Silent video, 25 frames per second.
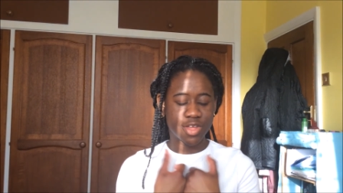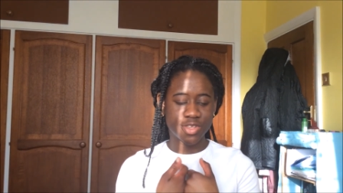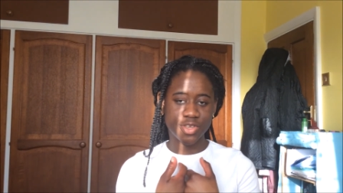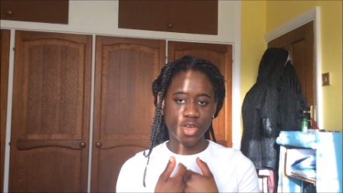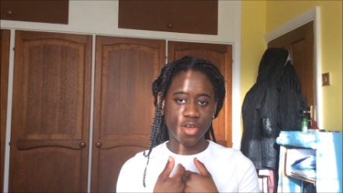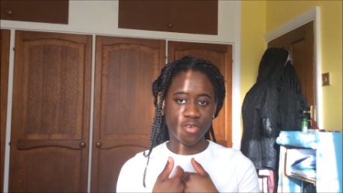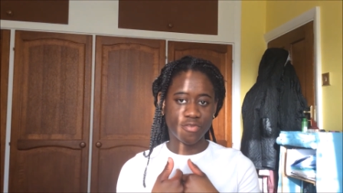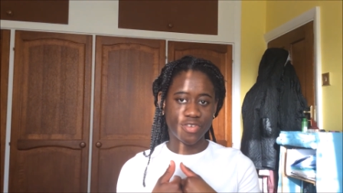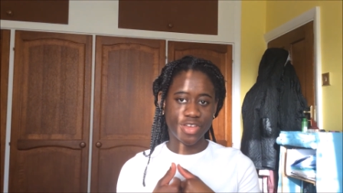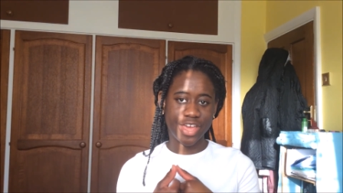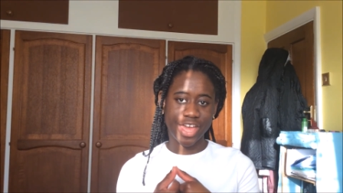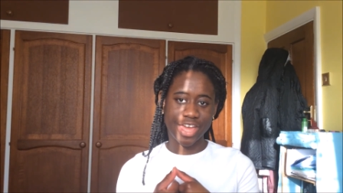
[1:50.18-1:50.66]

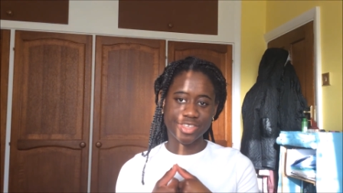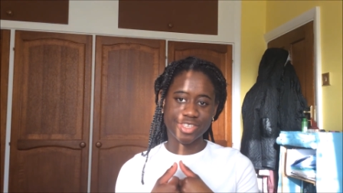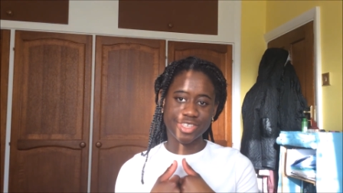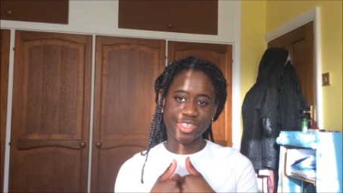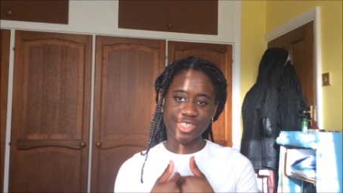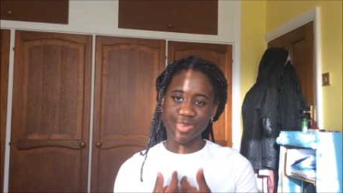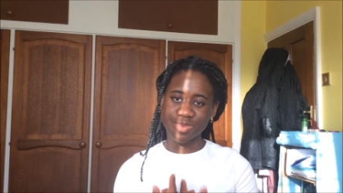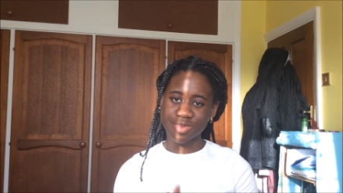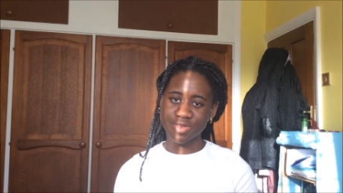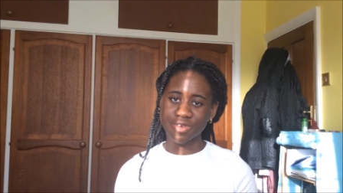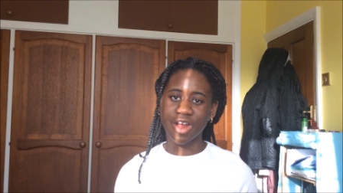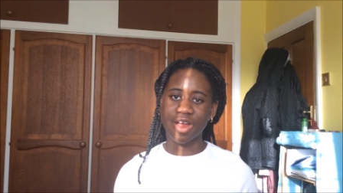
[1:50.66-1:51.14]
Don't forget to
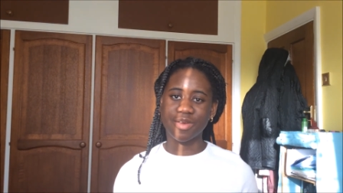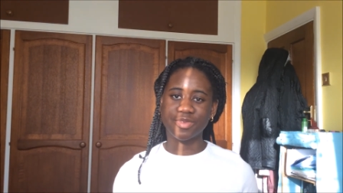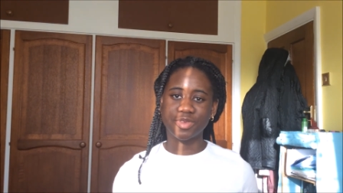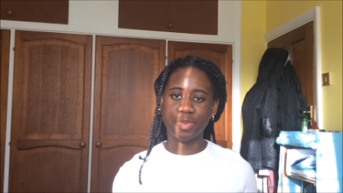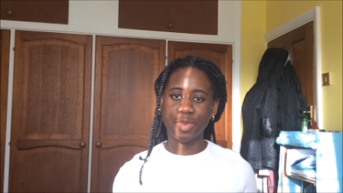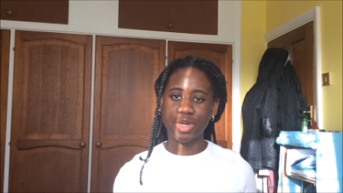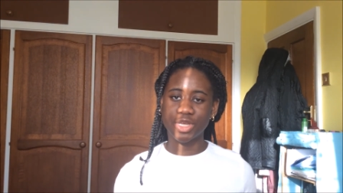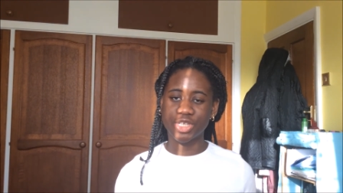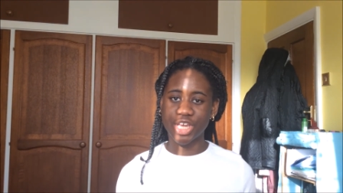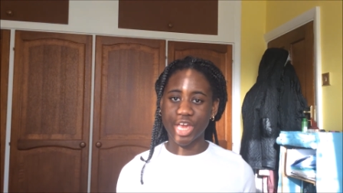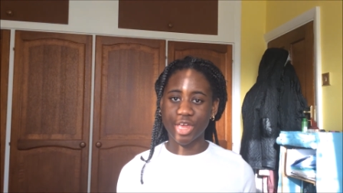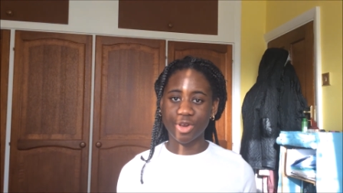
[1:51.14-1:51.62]
subscribe
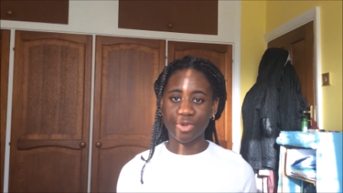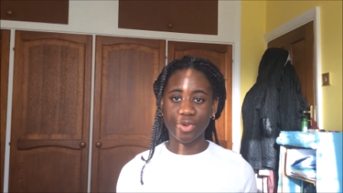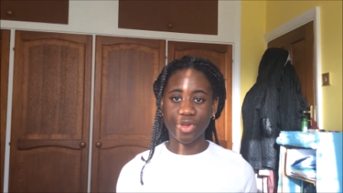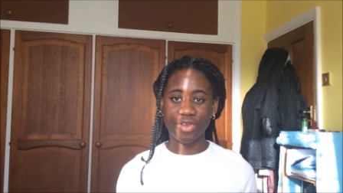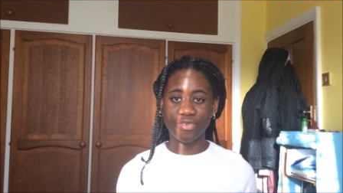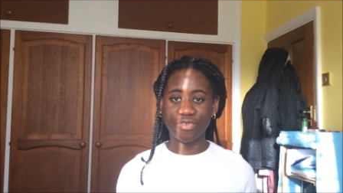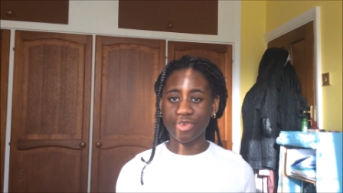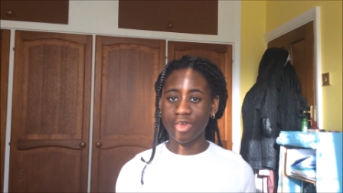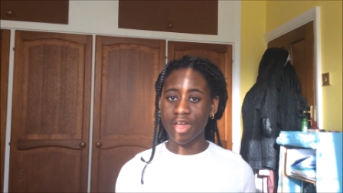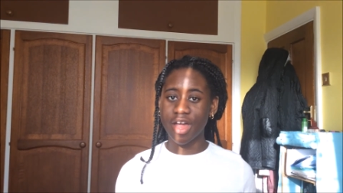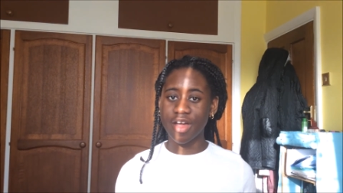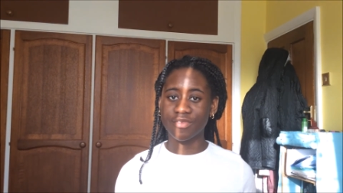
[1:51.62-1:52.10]
to my channel
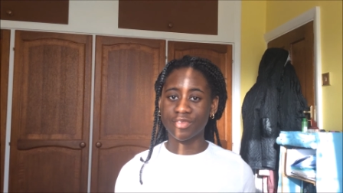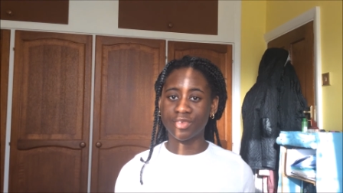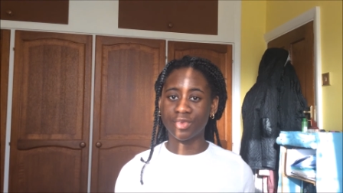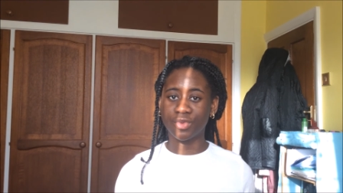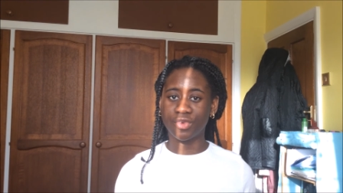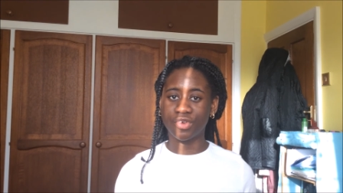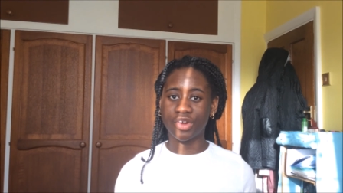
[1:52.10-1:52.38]
if you haven't